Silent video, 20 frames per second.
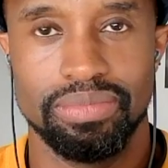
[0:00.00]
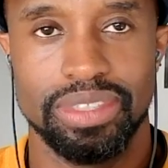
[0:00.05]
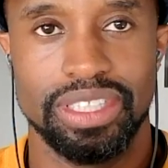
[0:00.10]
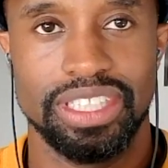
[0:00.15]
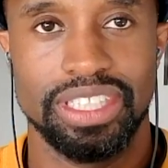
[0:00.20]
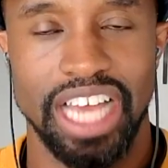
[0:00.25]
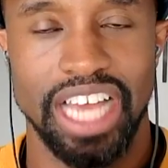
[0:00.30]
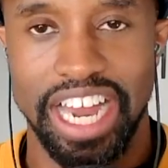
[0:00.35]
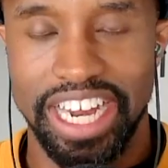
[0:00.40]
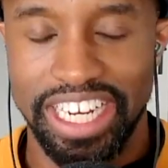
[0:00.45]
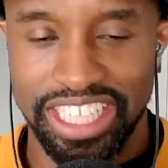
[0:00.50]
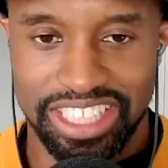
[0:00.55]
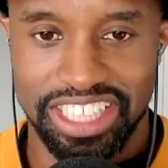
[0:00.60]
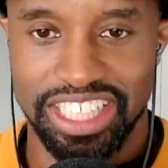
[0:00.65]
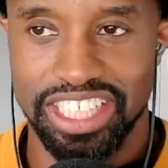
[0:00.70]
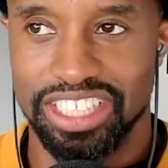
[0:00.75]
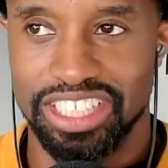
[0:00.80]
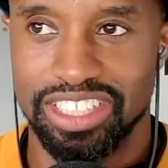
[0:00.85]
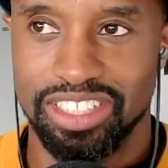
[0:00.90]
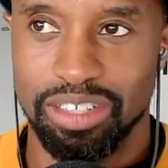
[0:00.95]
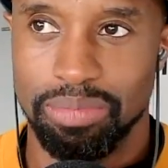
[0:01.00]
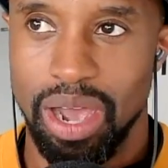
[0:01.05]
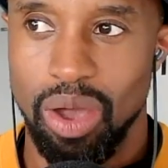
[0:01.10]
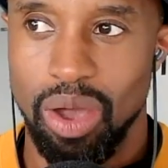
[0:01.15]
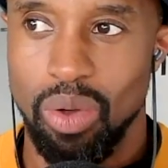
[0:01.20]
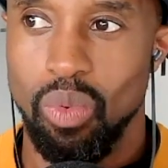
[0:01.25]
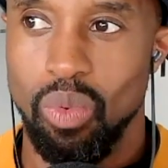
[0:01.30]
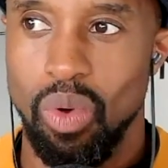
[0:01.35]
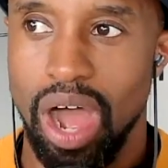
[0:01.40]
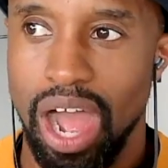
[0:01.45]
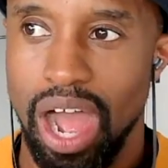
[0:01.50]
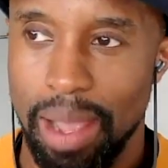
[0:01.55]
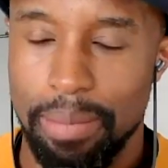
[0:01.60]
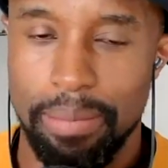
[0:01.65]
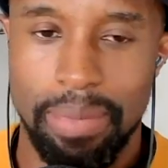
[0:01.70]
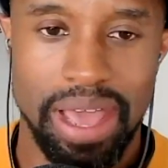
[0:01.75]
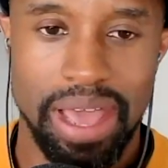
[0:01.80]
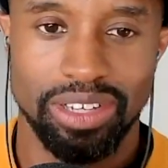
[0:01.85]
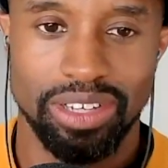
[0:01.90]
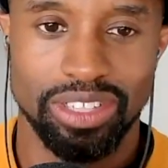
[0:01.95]
scientists about why
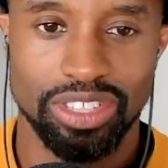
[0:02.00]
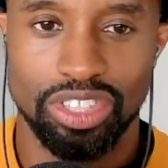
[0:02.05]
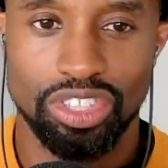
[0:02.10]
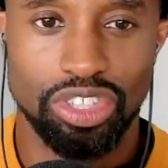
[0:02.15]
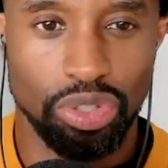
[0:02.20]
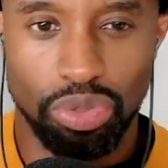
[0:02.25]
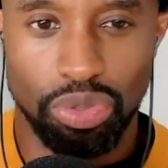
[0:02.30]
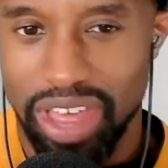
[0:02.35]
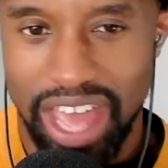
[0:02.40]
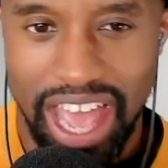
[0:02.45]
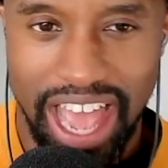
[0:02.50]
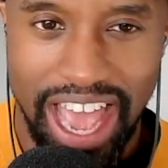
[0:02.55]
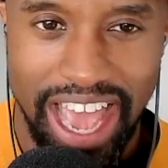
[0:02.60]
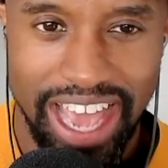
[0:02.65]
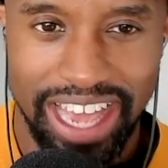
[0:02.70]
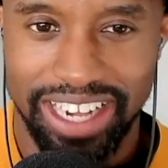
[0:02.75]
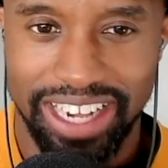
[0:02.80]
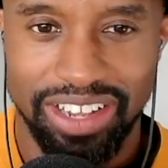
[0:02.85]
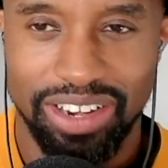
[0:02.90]
males do that,